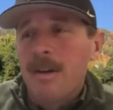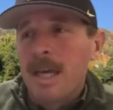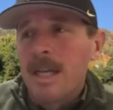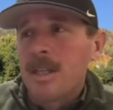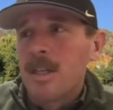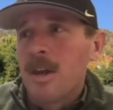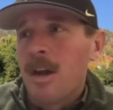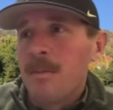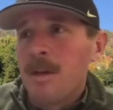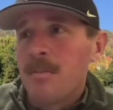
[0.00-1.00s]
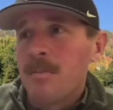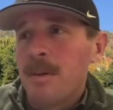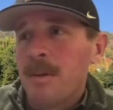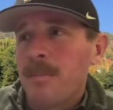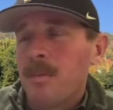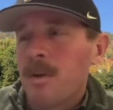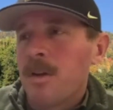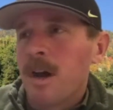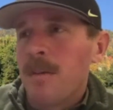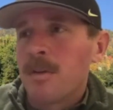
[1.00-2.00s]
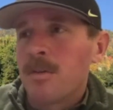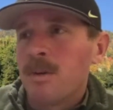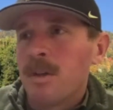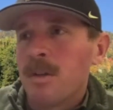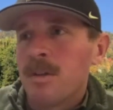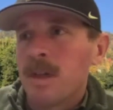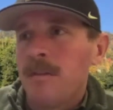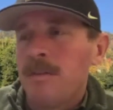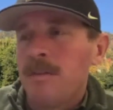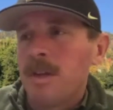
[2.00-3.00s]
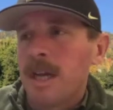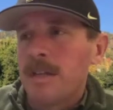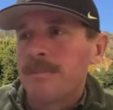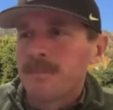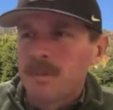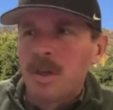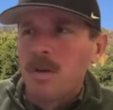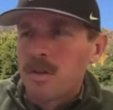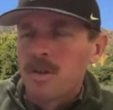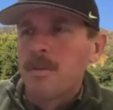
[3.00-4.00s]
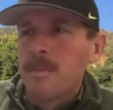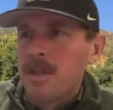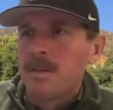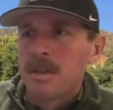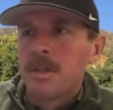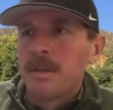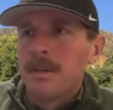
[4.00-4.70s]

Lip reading: And again, it's anonymous. But one of the comments was, I feel like Coach Sherman is